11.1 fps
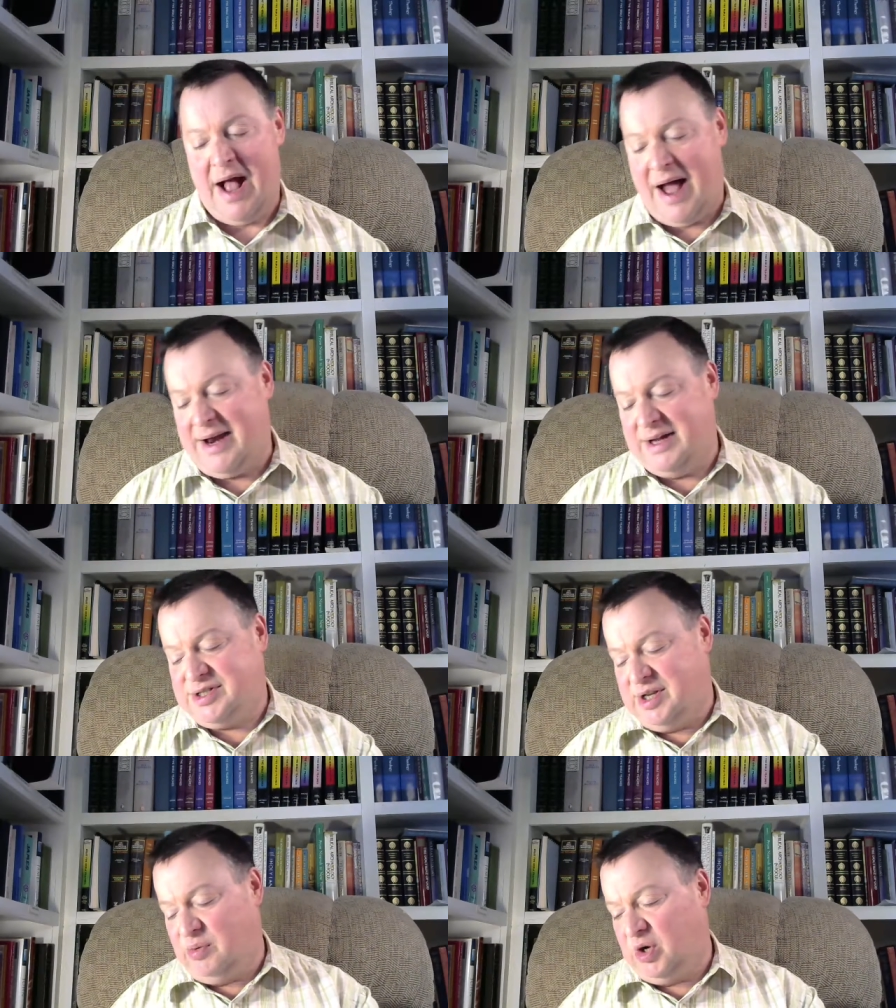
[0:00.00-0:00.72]
and
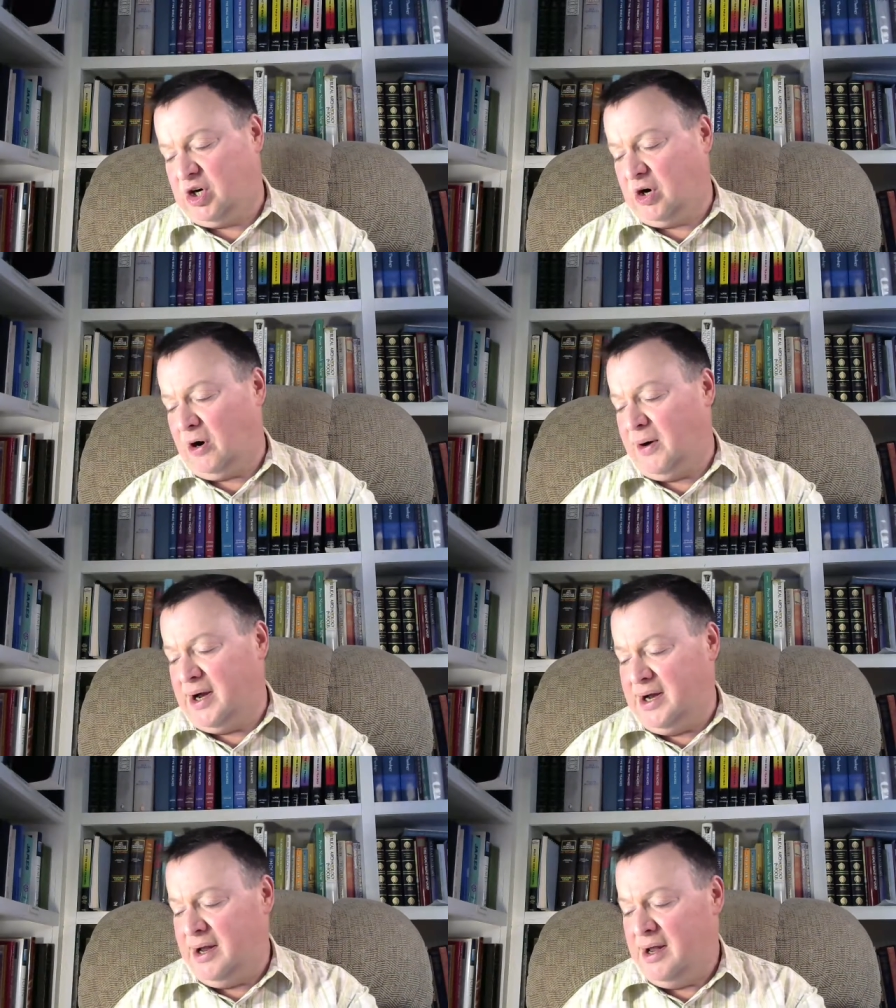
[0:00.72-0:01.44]
it's the
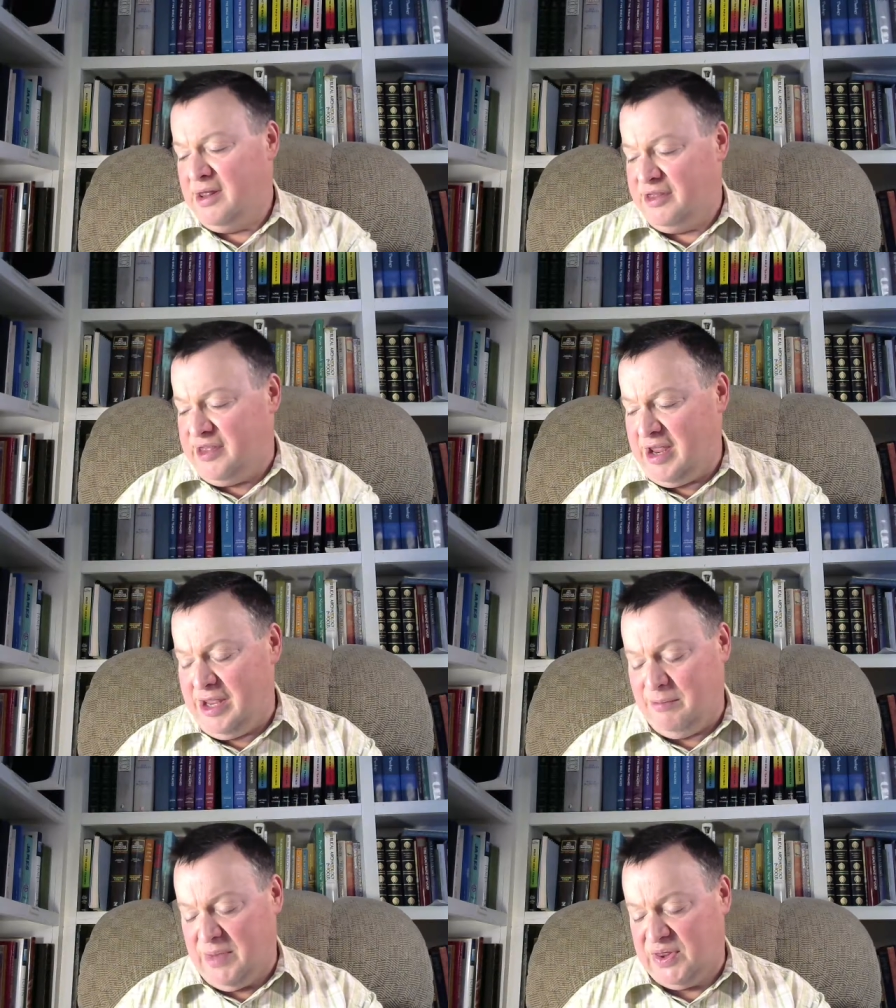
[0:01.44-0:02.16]
recurring
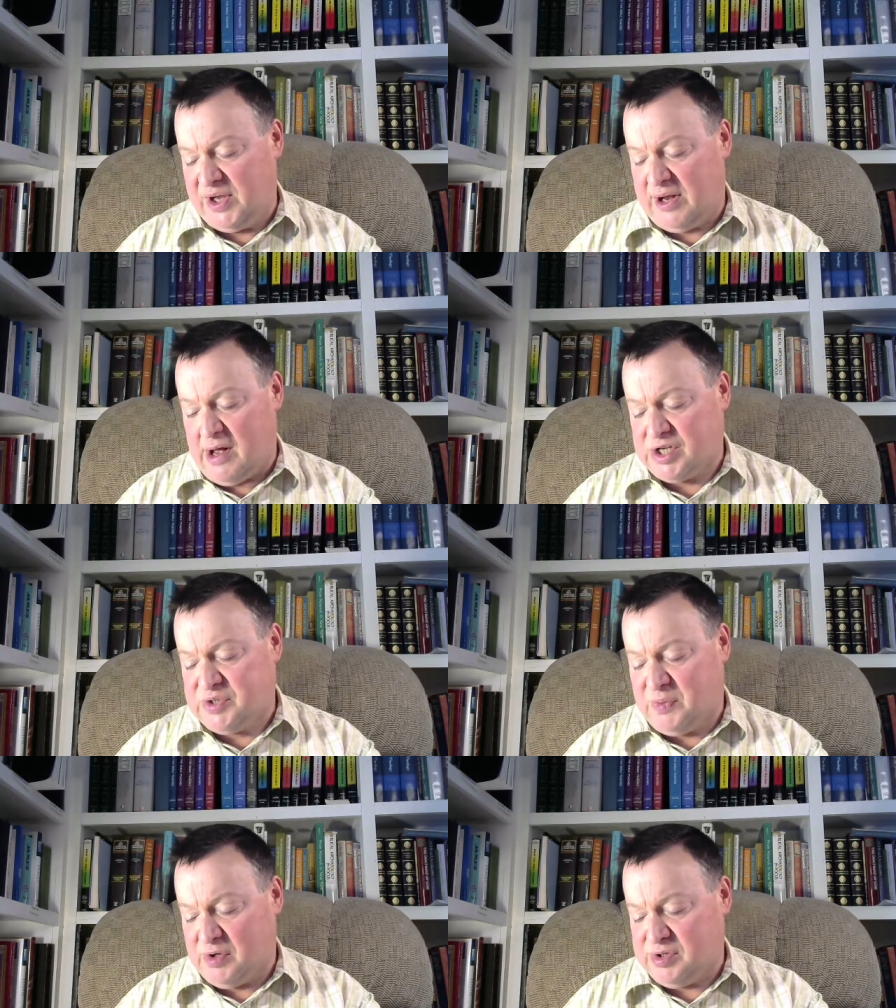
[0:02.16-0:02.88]
theme in the
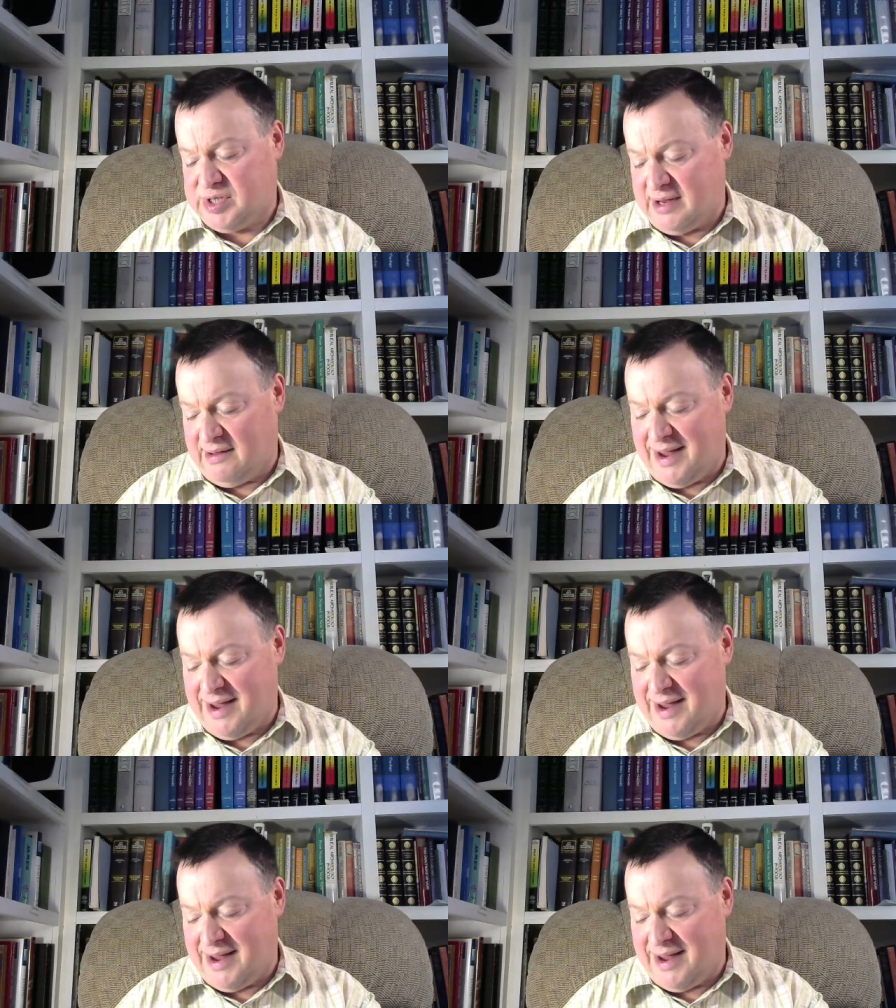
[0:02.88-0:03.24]
Gospels and